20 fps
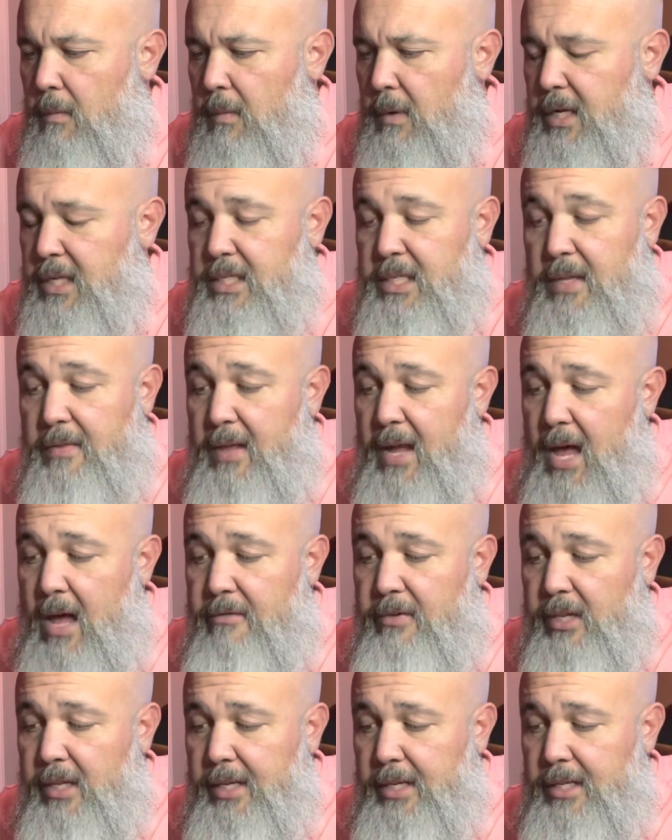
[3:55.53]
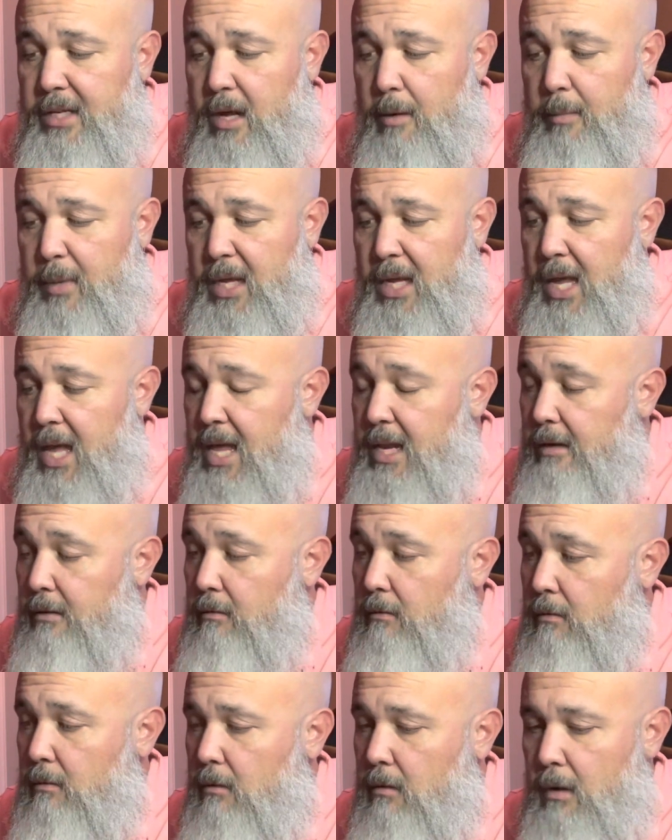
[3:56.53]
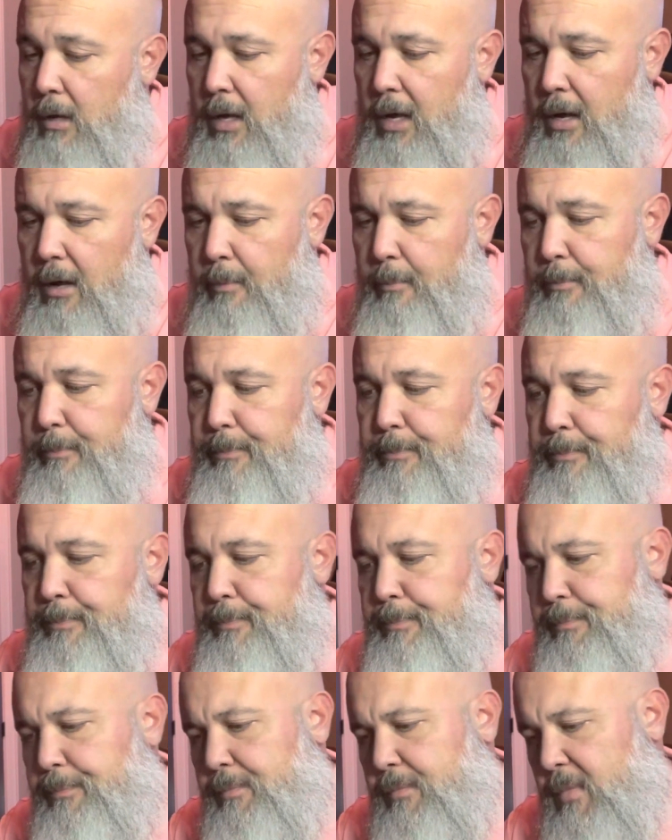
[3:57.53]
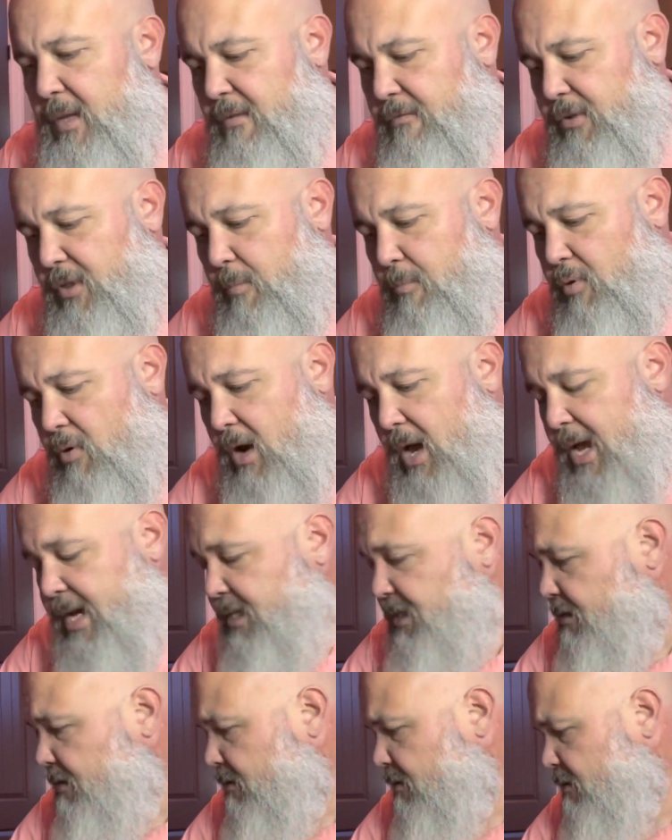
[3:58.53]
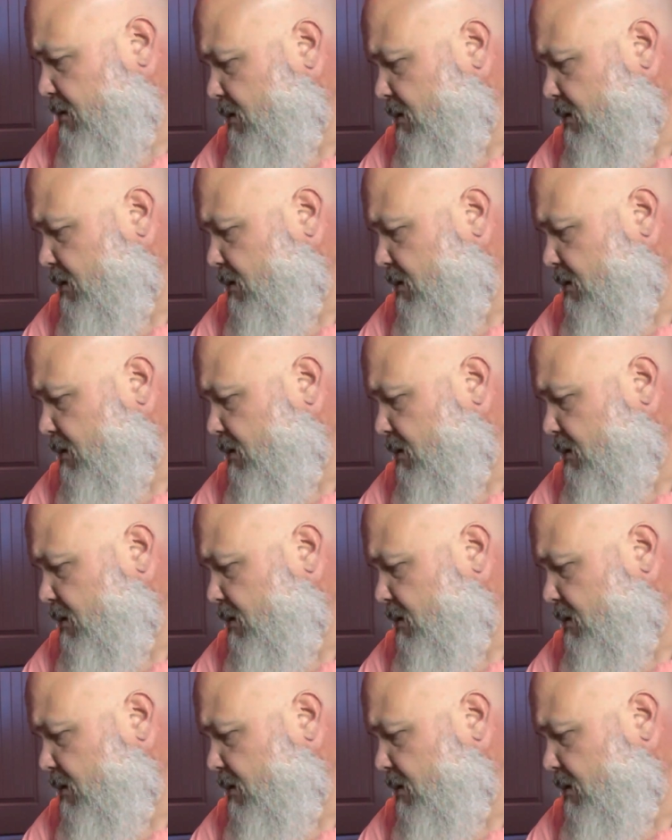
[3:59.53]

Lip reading: I said, they haven't leaked on me yet. And for the price,